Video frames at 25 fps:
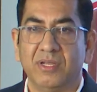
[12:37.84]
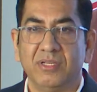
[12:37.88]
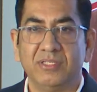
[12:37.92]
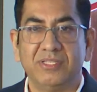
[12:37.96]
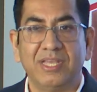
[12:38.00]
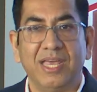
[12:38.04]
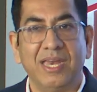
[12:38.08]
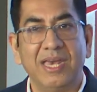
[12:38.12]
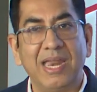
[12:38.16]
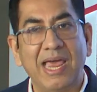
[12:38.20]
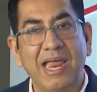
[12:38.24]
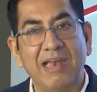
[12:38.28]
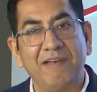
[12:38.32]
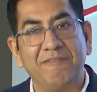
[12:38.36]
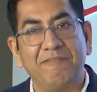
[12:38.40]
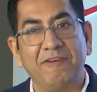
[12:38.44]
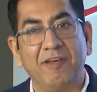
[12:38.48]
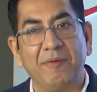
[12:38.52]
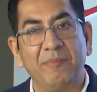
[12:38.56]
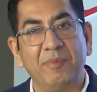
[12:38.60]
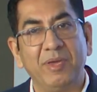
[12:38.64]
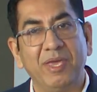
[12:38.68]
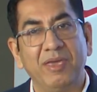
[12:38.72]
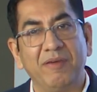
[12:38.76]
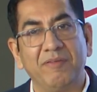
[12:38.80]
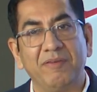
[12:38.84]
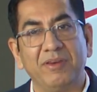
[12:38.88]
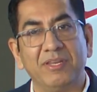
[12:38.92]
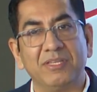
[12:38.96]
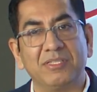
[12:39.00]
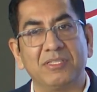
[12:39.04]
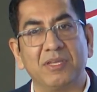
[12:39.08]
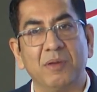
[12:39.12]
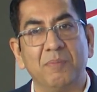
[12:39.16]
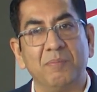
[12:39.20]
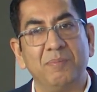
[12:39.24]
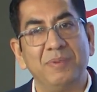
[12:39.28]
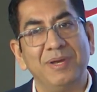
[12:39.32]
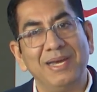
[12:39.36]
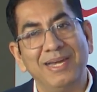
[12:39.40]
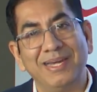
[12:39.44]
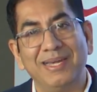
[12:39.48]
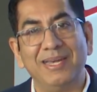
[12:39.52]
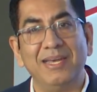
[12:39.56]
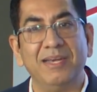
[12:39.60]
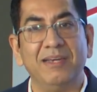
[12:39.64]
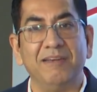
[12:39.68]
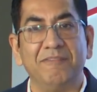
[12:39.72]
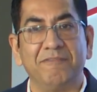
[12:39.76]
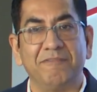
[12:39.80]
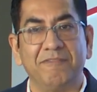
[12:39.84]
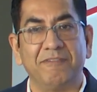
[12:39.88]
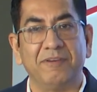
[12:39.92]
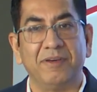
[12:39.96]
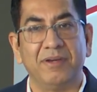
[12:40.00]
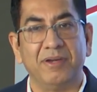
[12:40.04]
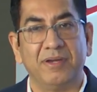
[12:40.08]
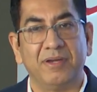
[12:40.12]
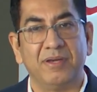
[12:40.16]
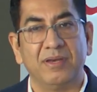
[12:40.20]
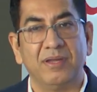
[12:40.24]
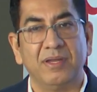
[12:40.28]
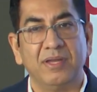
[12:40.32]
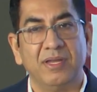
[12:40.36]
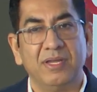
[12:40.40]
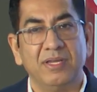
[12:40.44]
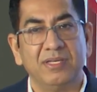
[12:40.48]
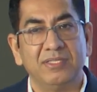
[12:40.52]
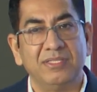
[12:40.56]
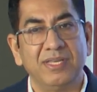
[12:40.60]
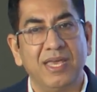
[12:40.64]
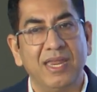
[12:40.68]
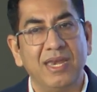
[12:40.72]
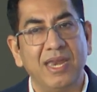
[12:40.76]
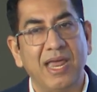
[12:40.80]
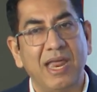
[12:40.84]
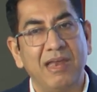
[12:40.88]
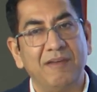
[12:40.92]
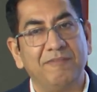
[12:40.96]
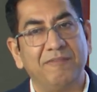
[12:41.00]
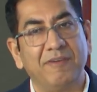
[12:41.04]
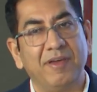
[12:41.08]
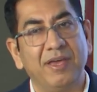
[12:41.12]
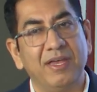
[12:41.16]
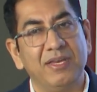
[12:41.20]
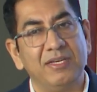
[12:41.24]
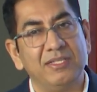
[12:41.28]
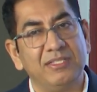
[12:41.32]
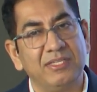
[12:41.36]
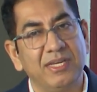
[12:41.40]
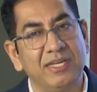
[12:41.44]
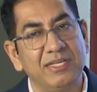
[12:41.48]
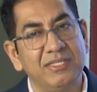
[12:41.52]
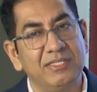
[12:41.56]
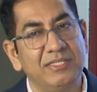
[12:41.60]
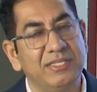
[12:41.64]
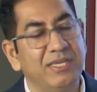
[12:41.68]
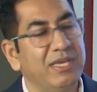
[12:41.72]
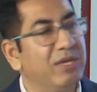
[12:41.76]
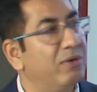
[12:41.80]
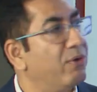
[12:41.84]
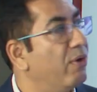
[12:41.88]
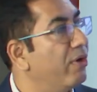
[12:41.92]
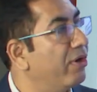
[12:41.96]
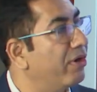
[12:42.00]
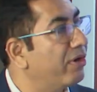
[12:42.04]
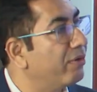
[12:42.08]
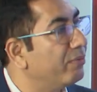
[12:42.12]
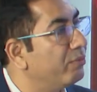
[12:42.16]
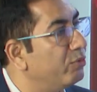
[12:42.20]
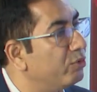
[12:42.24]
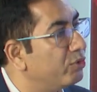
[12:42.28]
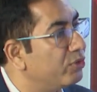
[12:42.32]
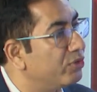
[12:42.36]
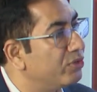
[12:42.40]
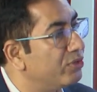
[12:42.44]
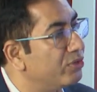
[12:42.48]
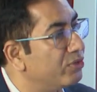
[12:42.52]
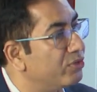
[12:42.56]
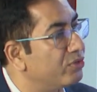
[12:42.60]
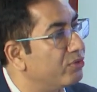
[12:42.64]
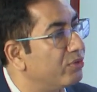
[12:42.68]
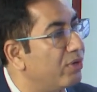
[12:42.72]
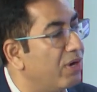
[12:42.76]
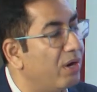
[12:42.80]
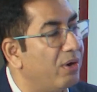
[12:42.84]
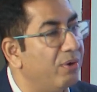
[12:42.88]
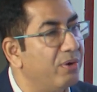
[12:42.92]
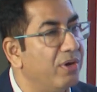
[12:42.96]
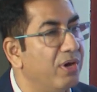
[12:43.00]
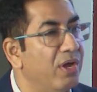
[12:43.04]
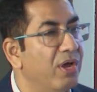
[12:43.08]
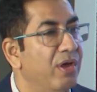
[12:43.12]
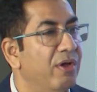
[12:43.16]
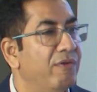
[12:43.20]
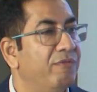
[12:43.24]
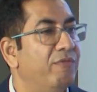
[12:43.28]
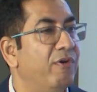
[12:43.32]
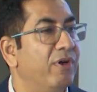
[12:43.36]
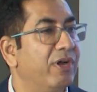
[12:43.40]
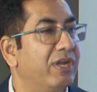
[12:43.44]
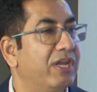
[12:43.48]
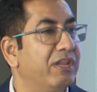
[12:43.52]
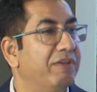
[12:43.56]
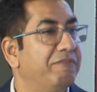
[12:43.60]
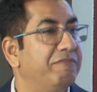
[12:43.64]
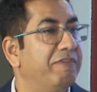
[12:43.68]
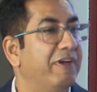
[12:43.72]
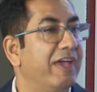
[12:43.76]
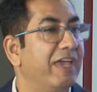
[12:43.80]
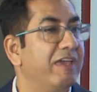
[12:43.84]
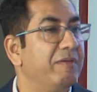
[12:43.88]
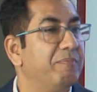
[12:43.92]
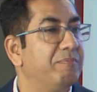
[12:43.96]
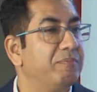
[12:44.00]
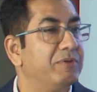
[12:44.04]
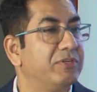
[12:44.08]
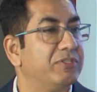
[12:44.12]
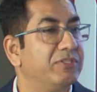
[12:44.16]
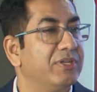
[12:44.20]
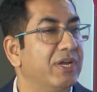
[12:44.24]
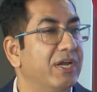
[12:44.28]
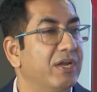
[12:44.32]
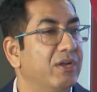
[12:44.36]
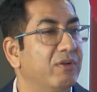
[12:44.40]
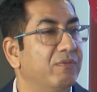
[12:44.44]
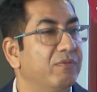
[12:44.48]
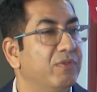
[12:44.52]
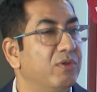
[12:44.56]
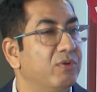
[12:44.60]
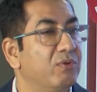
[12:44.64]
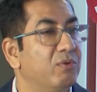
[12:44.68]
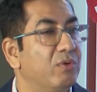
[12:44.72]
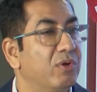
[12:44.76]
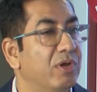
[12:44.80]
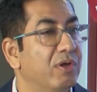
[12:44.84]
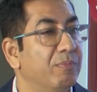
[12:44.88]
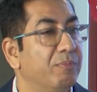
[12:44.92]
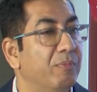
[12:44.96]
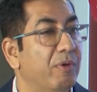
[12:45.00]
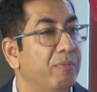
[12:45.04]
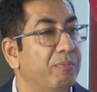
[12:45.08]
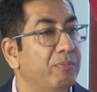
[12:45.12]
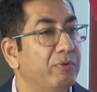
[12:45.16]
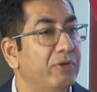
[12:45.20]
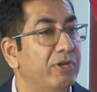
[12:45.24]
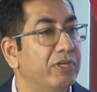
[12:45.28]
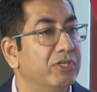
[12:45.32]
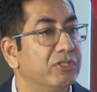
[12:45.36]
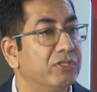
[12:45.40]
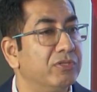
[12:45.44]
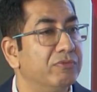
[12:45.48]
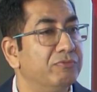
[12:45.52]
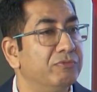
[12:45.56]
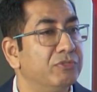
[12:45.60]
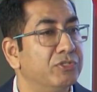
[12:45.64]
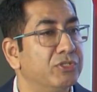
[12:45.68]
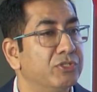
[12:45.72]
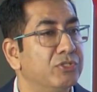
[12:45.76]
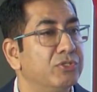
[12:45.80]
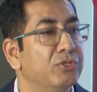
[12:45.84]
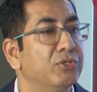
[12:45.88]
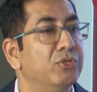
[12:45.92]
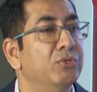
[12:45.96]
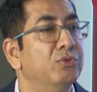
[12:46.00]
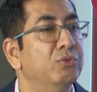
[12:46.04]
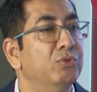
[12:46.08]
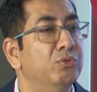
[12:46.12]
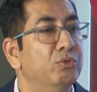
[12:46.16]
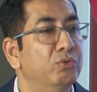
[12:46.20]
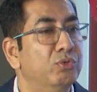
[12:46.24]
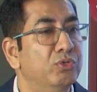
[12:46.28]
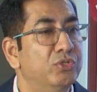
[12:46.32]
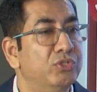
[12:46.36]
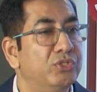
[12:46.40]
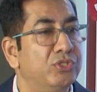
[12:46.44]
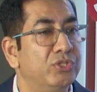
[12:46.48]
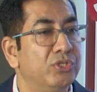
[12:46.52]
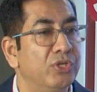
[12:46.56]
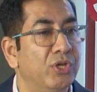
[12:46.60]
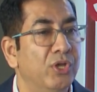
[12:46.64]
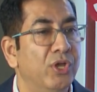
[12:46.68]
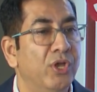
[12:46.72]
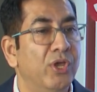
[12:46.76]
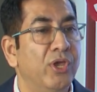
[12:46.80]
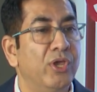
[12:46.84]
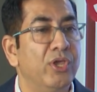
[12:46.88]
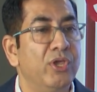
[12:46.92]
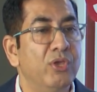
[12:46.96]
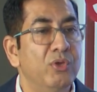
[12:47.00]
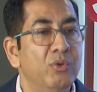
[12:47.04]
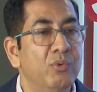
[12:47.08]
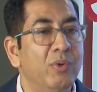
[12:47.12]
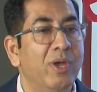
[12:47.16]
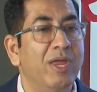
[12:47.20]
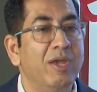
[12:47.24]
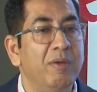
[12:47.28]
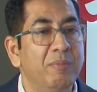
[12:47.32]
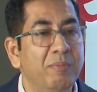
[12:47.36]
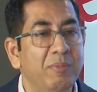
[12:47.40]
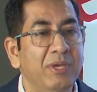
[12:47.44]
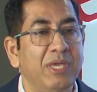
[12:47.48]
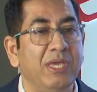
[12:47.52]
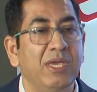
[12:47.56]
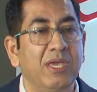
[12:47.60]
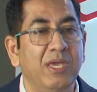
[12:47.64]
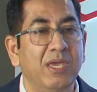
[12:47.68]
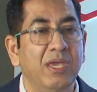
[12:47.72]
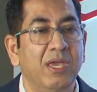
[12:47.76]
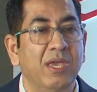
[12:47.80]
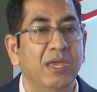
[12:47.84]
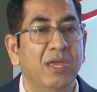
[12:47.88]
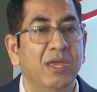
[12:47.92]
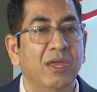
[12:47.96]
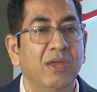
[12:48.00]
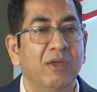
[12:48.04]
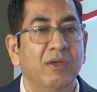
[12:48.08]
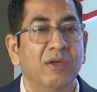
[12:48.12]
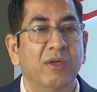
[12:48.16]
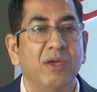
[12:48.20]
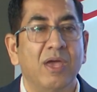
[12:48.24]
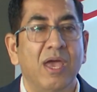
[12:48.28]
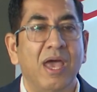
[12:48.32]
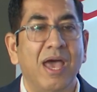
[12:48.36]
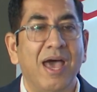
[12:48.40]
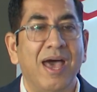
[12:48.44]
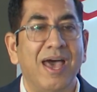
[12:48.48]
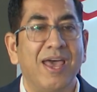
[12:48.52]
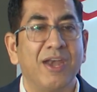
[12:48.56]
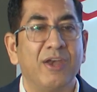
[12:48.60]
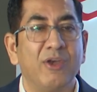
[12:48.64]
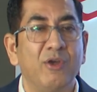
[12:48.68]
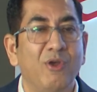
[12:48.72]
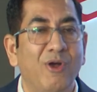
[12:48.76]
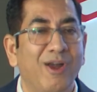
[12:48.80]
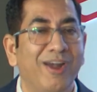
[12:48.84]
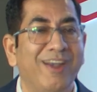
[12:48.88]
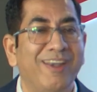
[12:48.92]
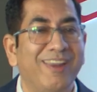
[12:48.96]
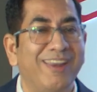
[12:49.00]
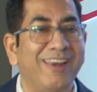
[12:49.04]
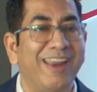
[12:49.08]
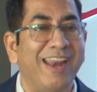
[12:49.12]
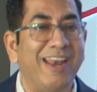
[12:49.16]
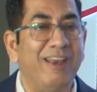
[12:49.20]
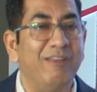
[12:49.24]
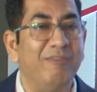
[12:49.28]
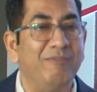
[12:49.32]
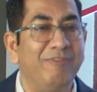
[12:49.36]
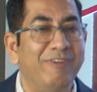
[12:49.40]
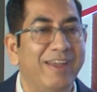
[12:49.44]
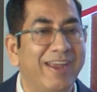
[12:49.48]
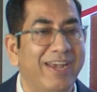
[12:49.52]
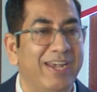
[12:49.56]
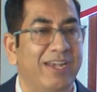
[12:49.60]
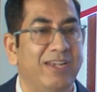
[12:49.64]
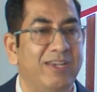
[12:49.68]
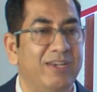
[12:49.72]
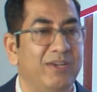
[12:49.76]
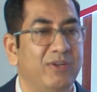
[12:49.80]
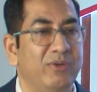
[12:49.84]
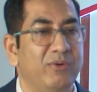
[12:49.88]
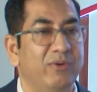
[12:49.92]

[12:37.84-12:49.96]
Gen Alpha behavior is completely different. Gen Alpha and Gen Z contribution to around 45% of the total population, which is huge. You and me are not relevant